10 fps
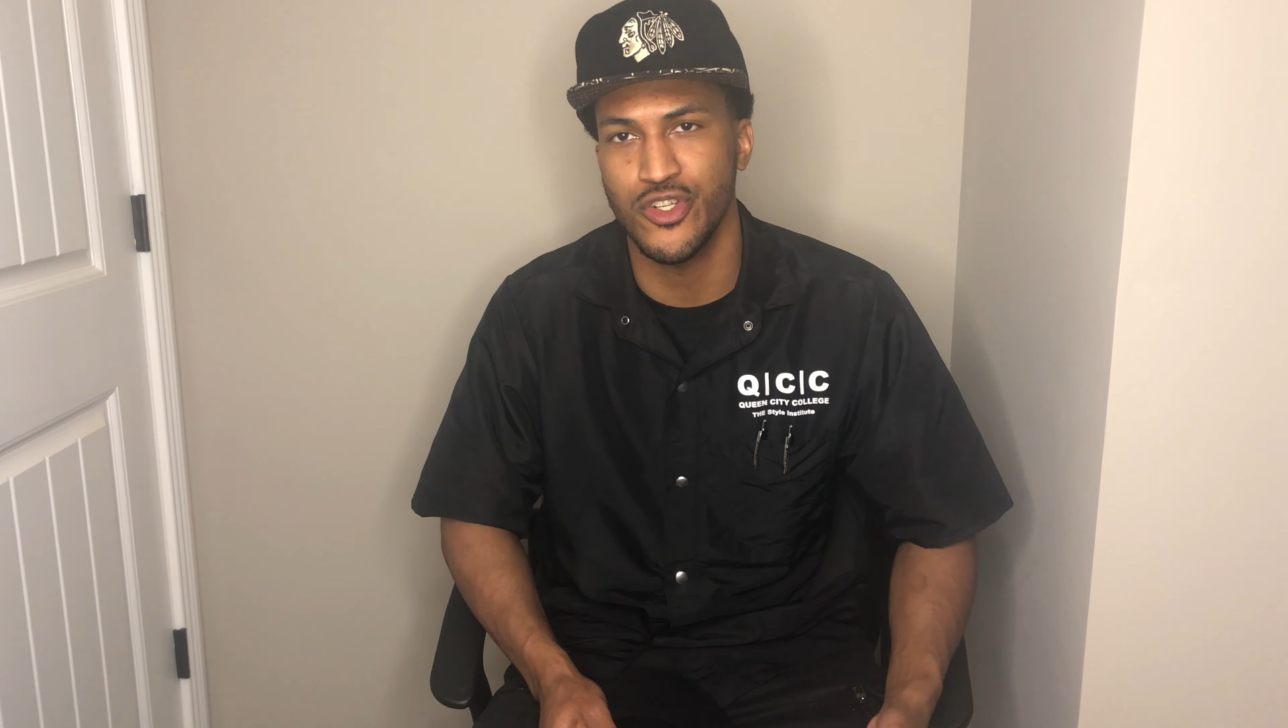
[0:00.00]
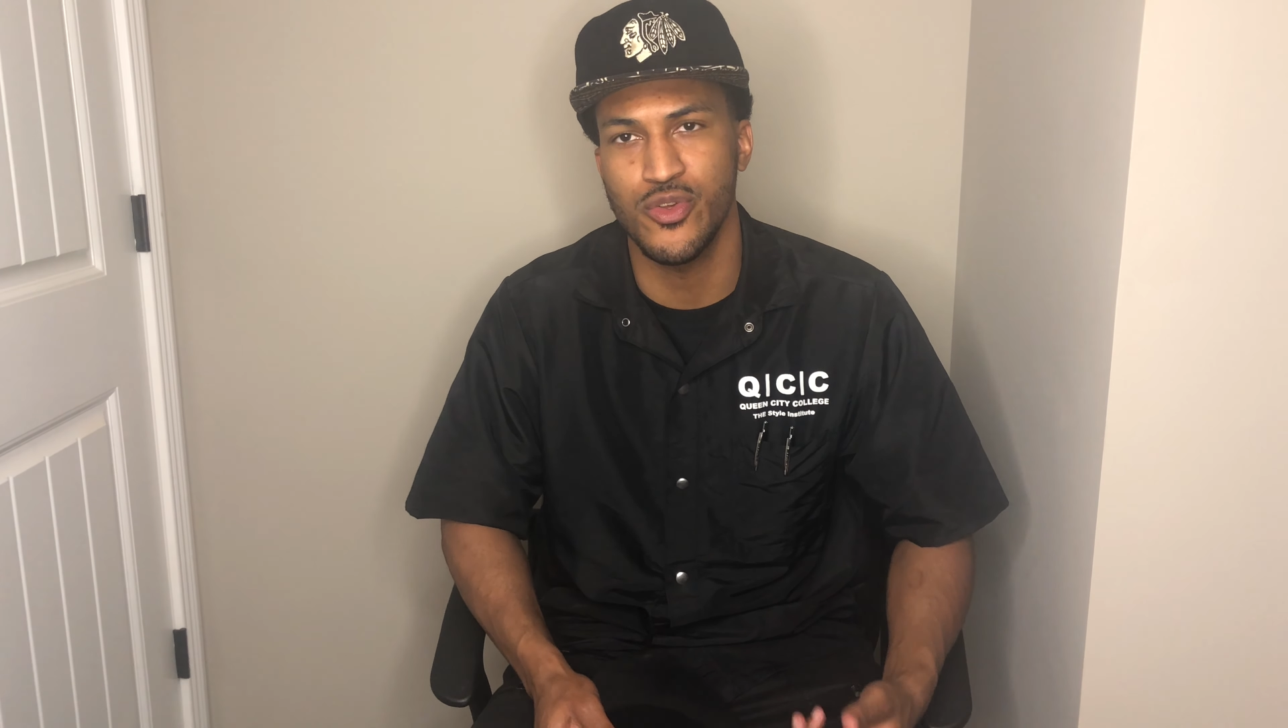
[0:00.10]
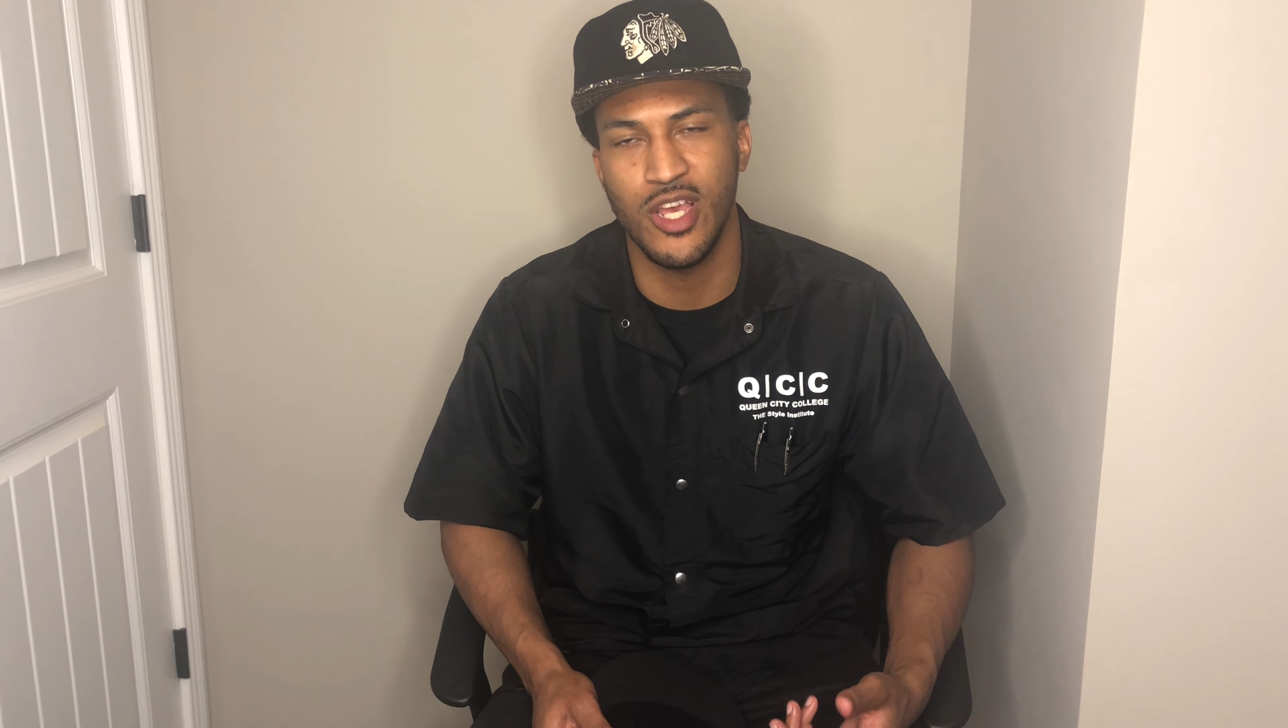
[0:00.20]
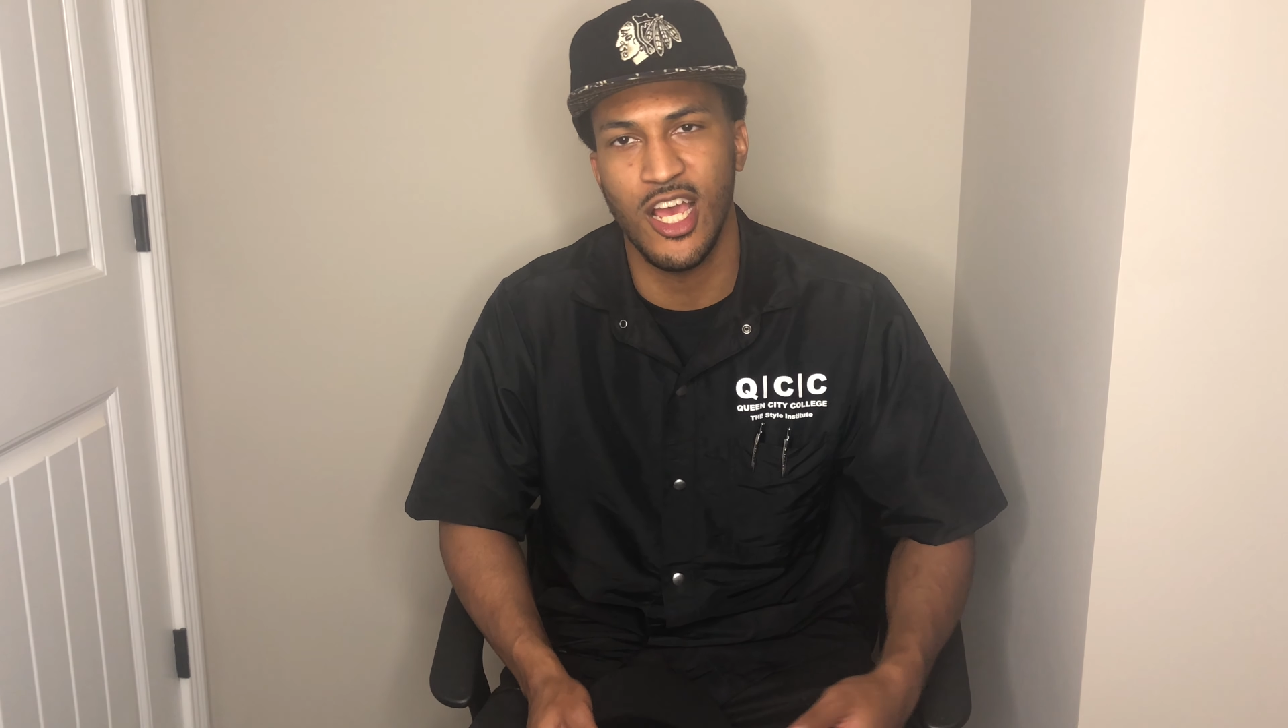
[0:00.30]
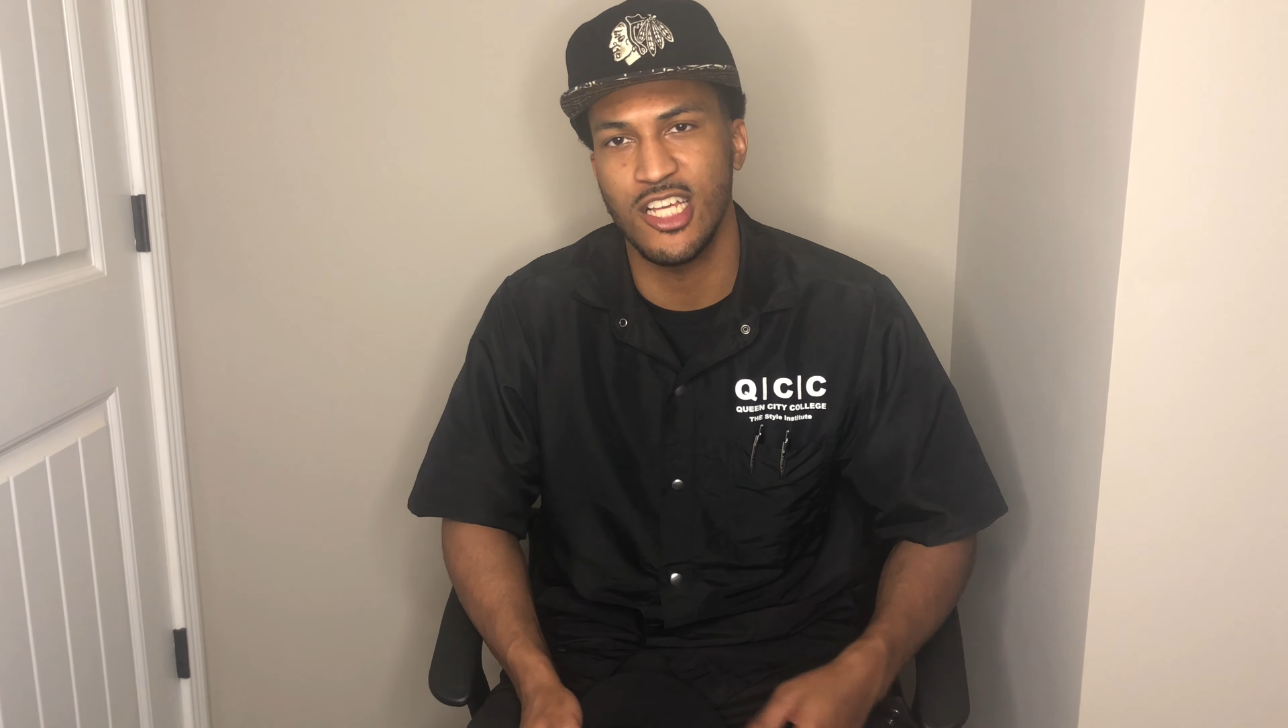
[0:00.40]
you
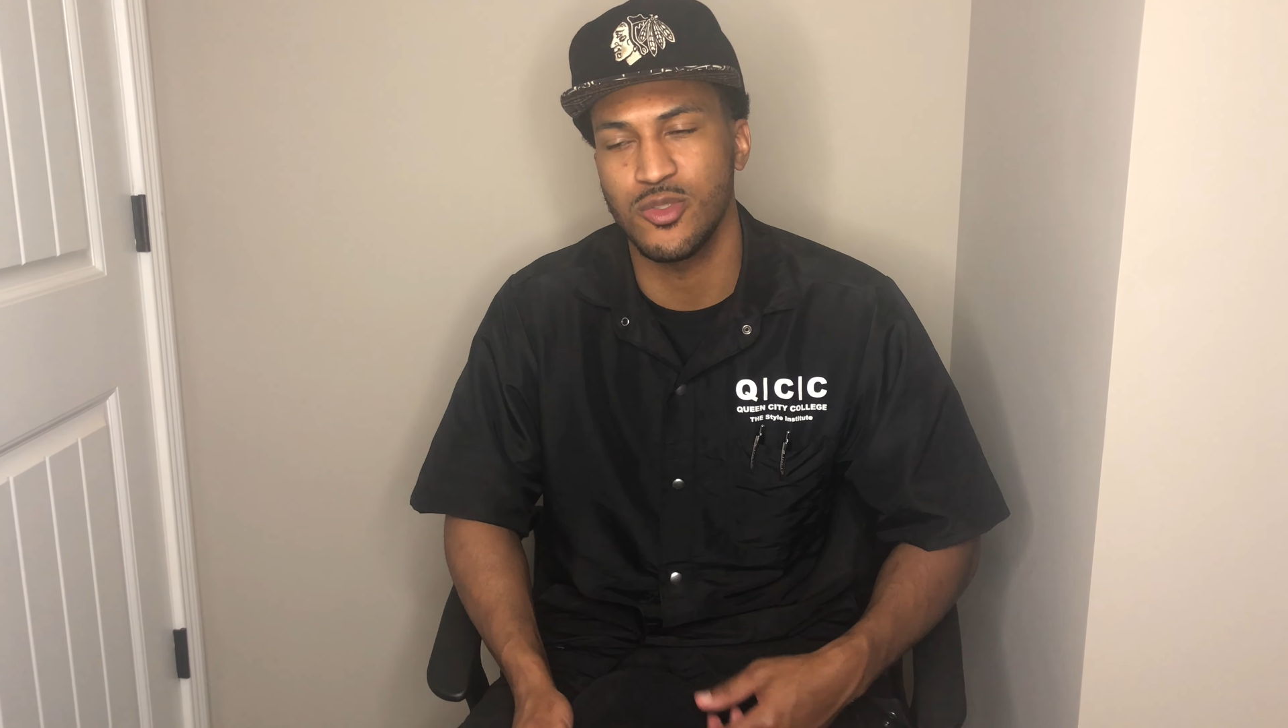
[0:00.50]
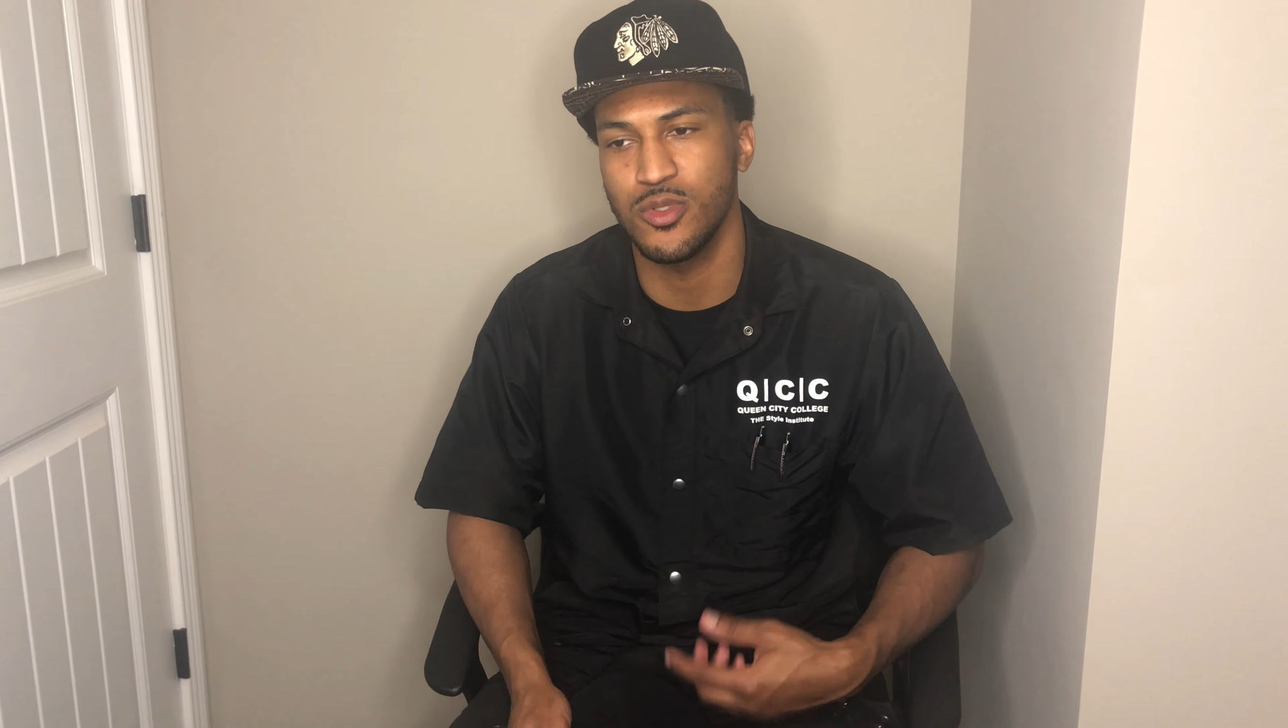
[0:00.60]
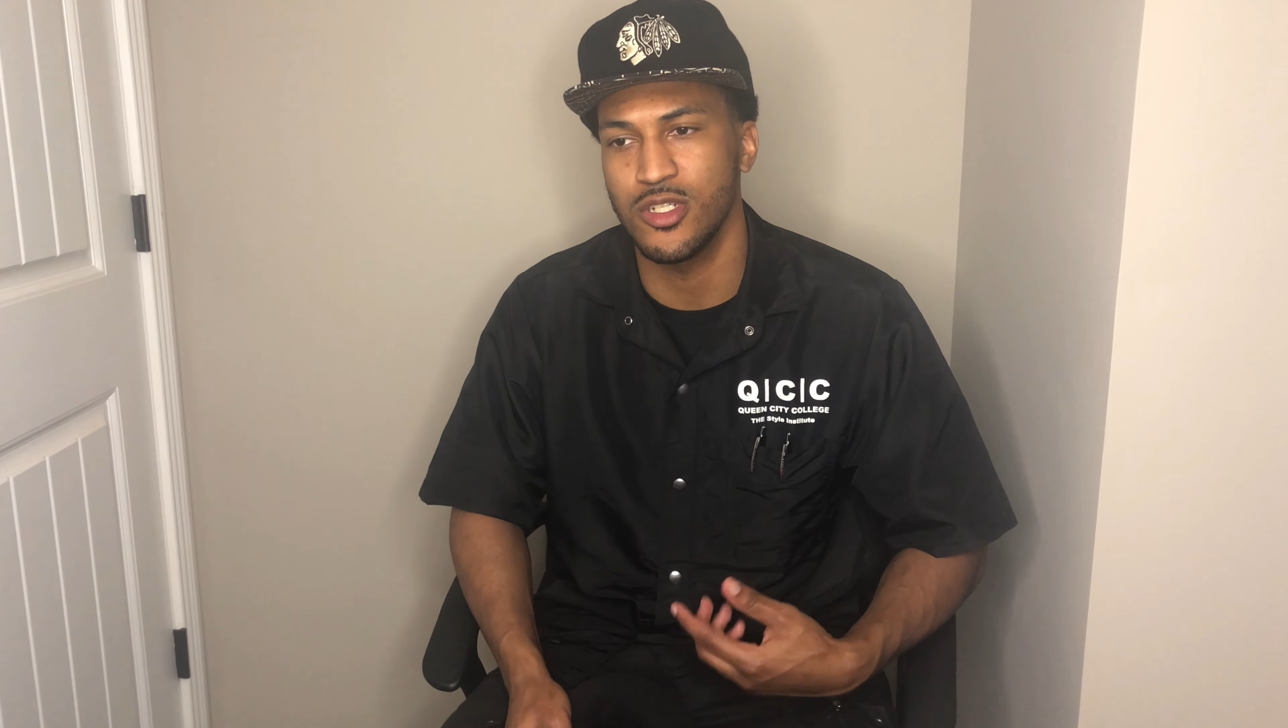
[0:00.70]
guys